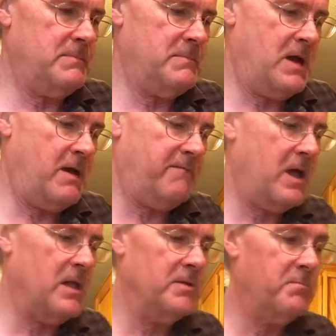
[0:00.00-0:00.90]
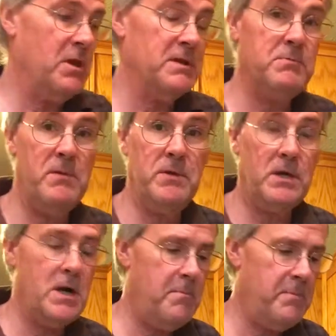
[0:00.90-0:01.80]
a half-gallon plus maybe a
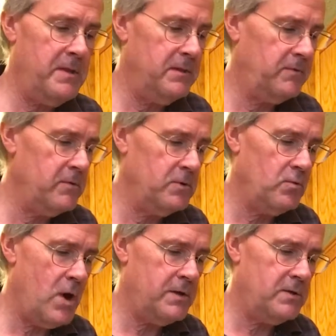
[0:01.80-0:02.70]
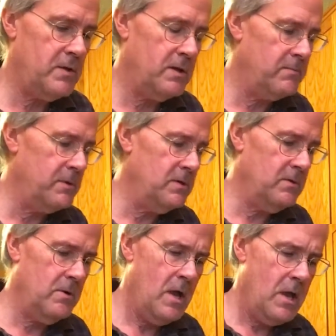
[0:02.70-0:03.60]
cup on this first wash that I'm going to do.